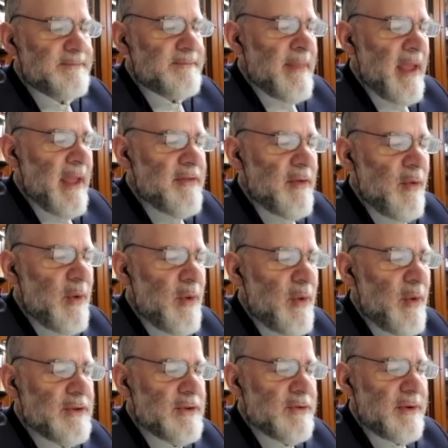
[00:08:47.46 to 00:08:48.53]
it's a
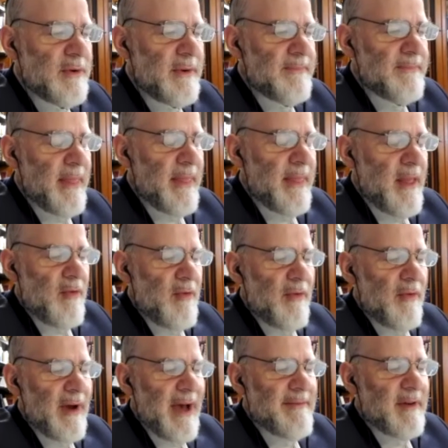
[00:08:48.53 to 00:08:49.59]
willow tree. They
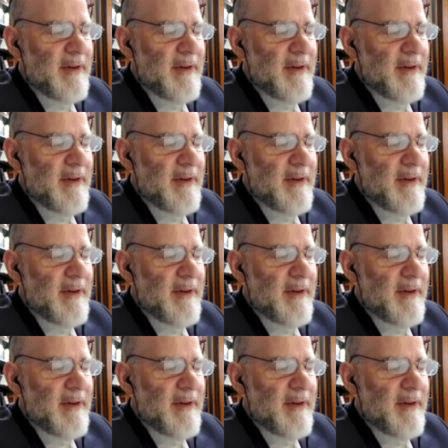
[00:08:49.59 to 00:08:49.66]
were